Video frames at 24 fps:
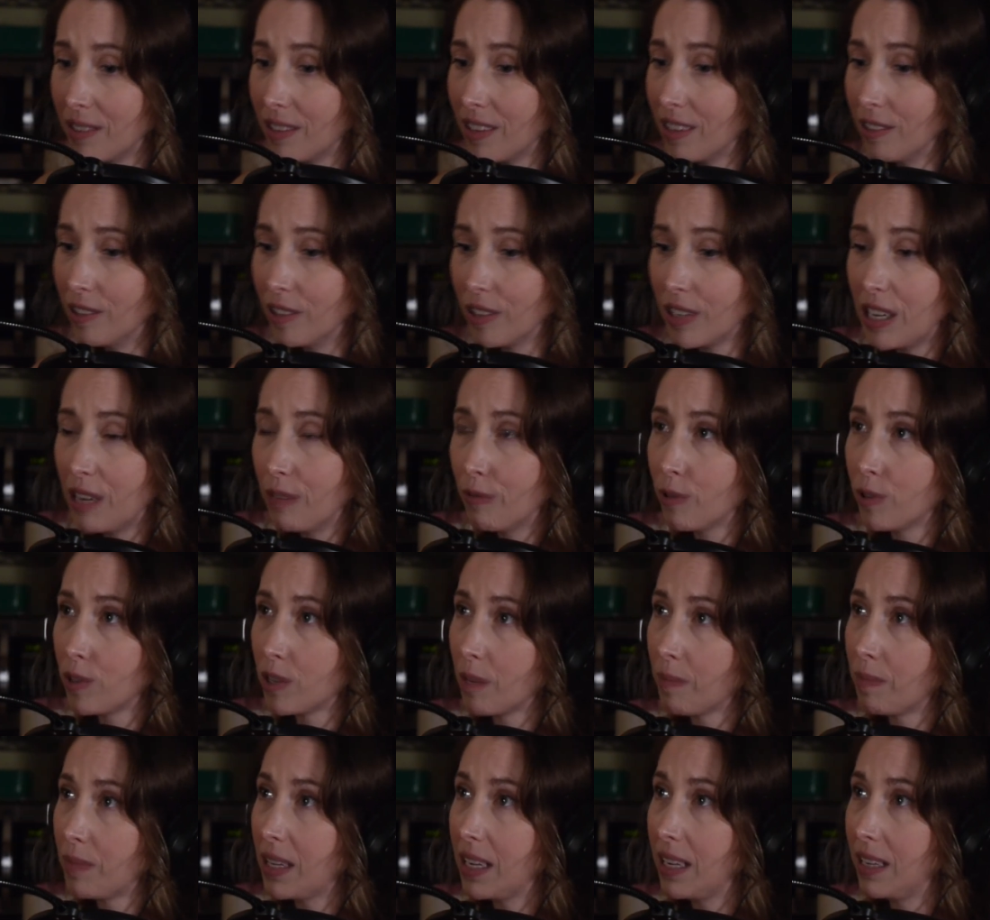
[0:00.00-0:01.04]
They're looking for
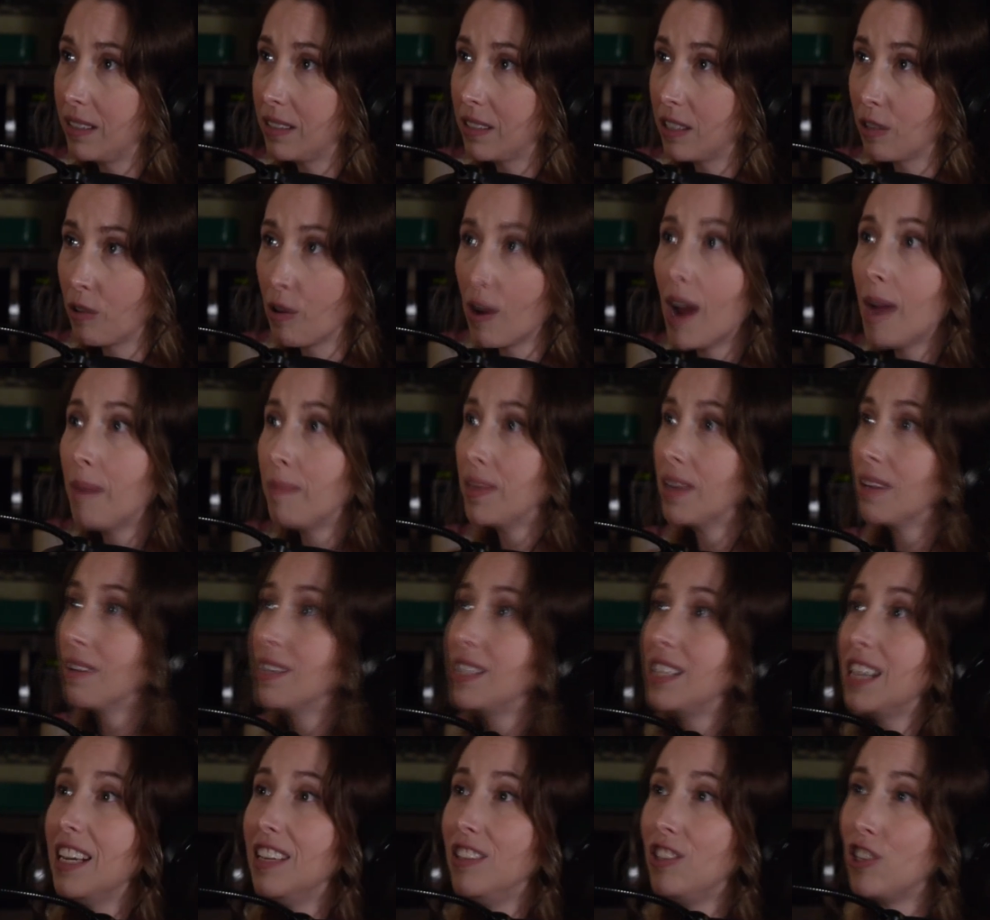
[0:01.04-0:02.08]
something to grab their
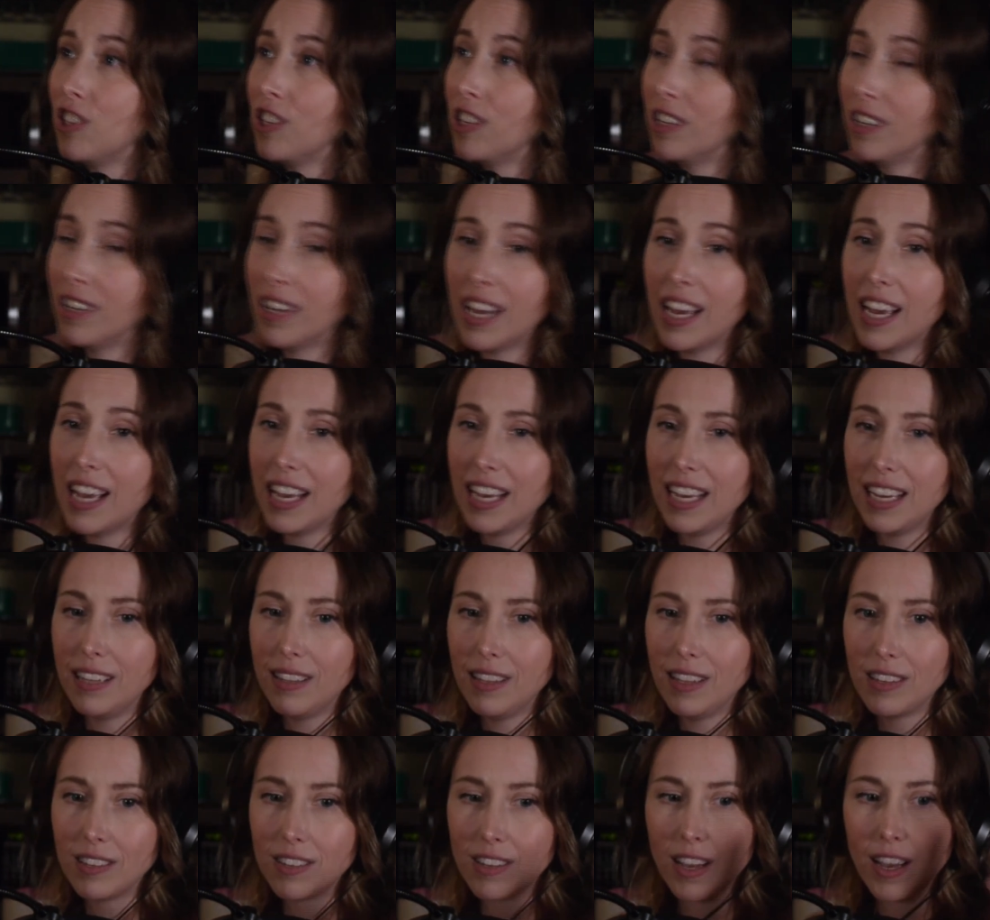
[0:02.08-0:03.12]
attention in
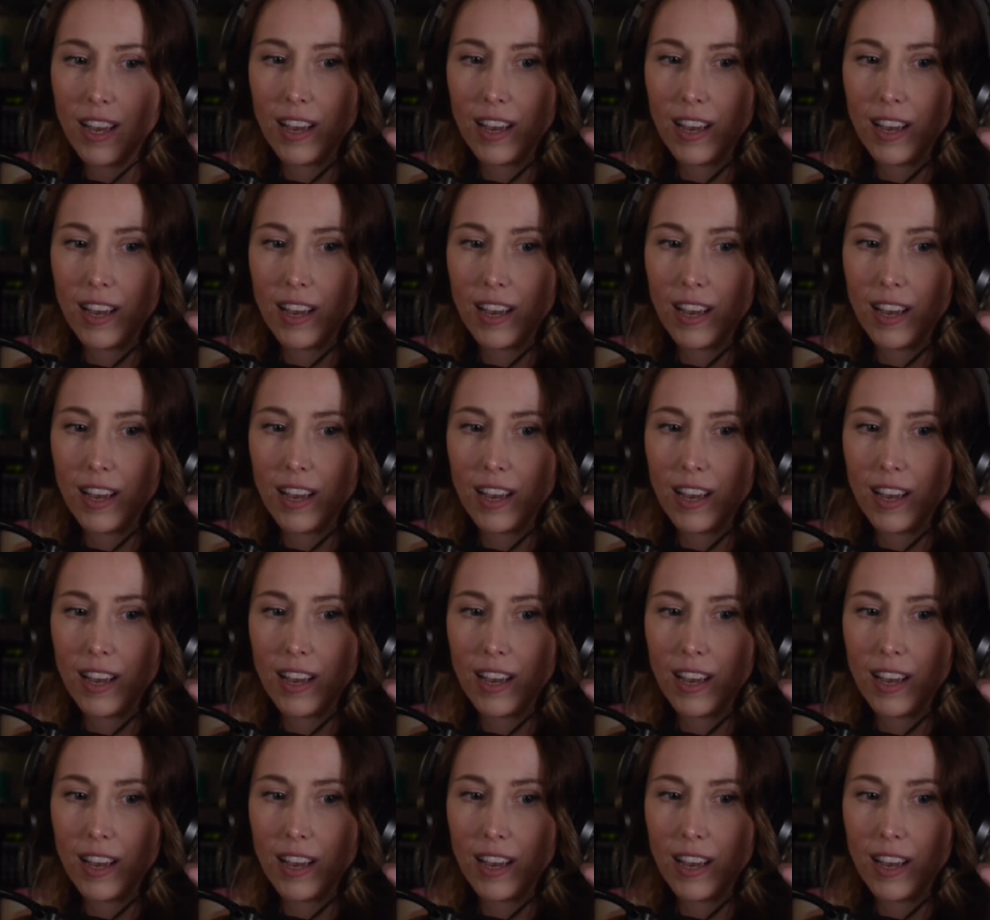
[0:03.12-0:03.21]
this